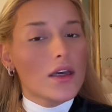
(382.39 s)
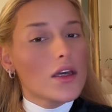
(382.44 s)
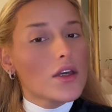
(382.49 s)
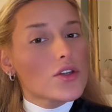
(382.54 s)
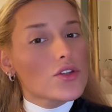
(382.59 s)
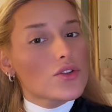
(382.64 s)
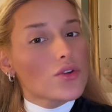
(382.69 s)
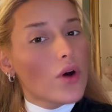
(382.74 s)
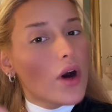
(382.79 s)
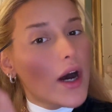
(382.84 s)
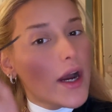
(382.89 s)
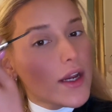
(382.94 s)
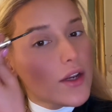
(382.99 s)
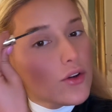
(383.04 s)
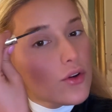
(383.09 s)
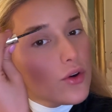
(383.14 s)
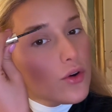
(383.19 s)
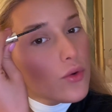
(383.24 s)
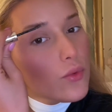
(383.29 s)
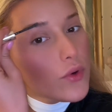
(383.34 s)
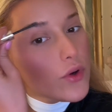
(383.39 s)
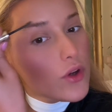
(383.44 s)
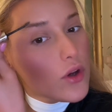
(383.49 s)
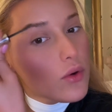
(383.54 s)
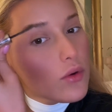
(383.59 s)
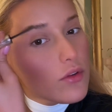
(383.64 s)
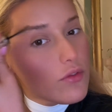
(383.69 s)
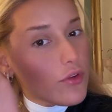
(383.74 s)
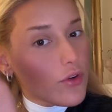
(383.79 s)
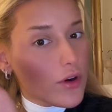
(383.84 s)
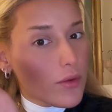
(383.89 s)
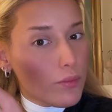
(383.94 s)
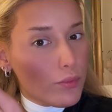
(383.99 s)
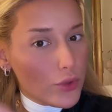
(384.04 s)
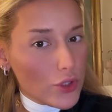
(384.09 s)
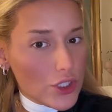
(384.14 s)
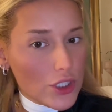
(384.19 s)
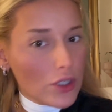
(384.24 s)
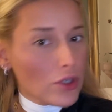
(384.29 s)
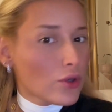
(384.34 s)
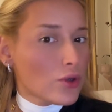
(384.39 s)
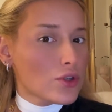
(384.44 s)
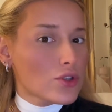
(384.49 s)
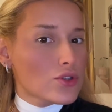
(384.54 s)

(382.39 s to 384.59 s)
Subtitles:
So I know we're going for a bushy look,